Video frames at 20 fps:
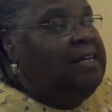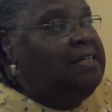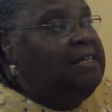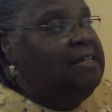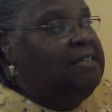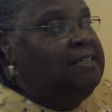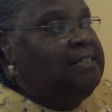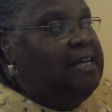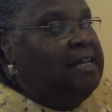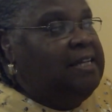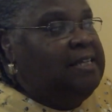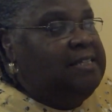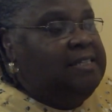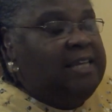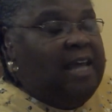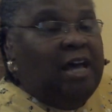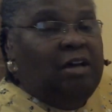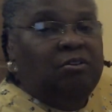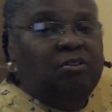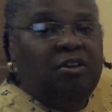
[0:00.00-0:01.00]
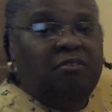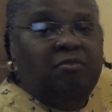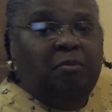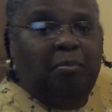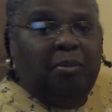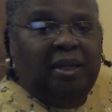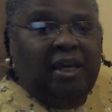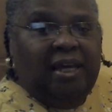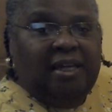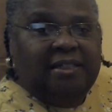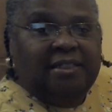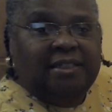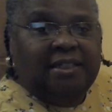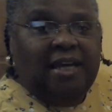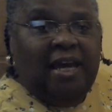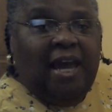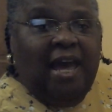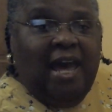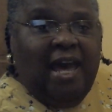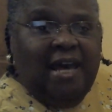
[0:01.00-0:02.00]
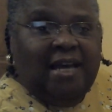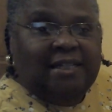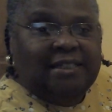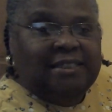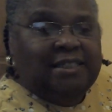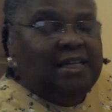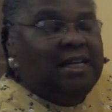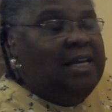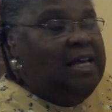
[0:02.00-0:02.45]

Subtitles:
Say the sound of the blend, et.